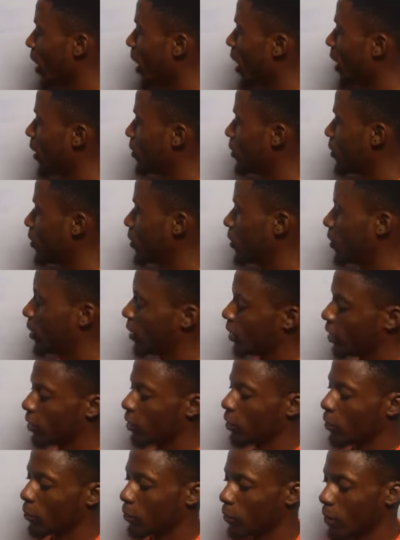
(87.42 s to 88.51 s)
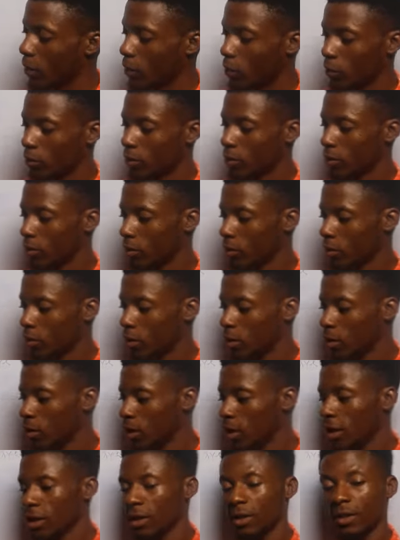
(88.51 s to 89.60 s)
and the digital records.
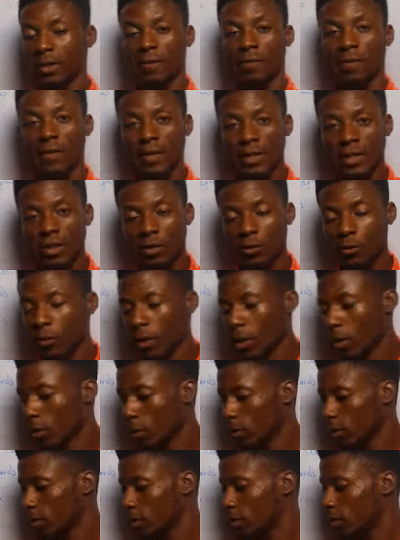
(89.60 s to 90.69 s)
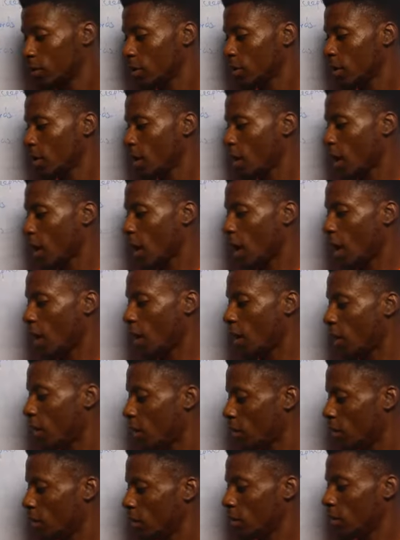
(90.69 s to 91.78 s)
The physical records
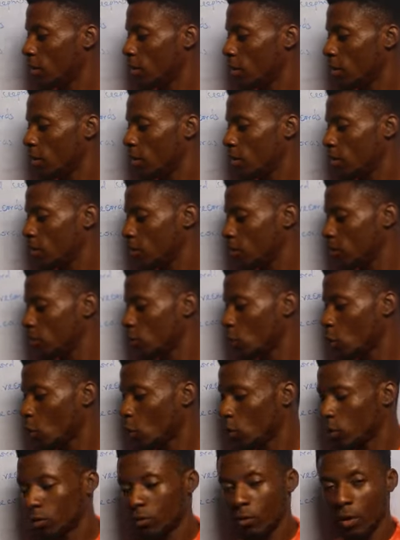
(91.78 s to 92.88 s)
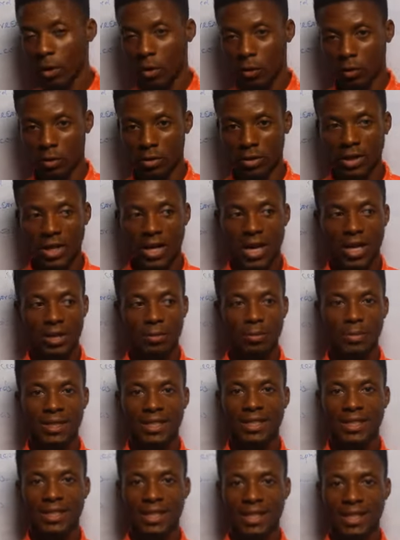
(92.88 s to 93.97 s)
are those records that can
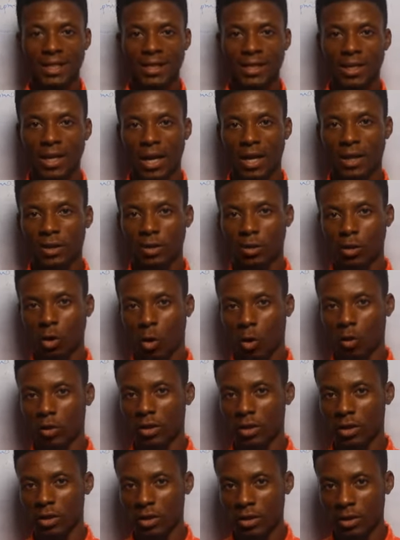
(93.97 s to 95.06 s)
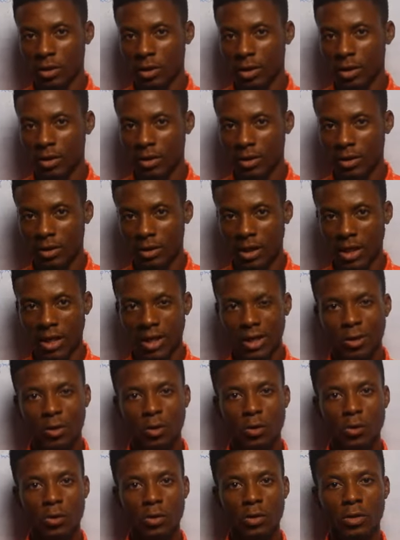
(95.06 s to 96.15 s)
be seen and touched. They
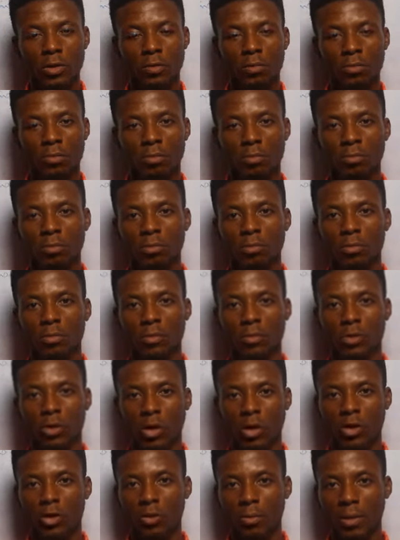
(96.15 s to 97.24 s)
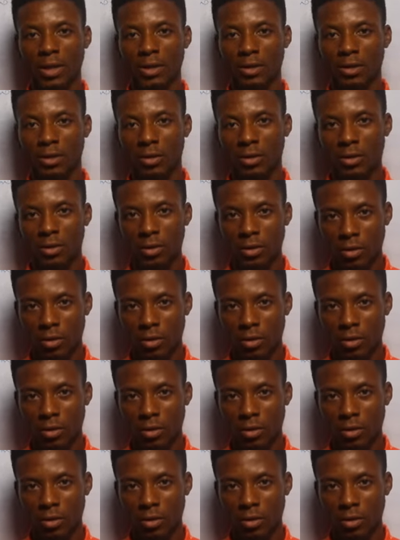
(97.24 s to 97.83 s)
include documents,